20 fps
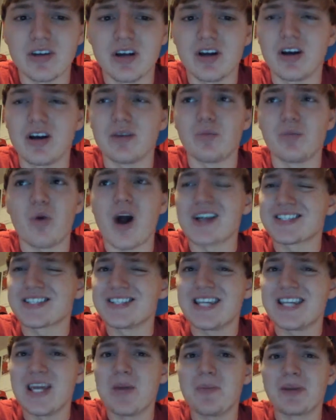uh,
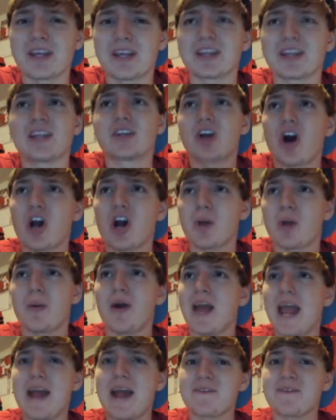watching him and going to talk
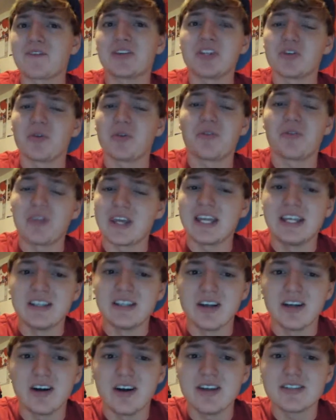about every little thing he
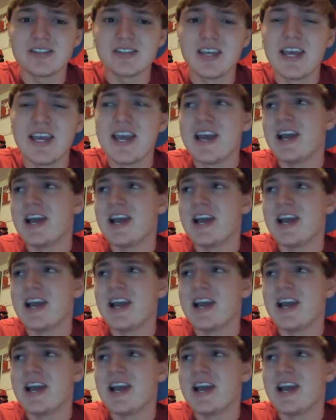does.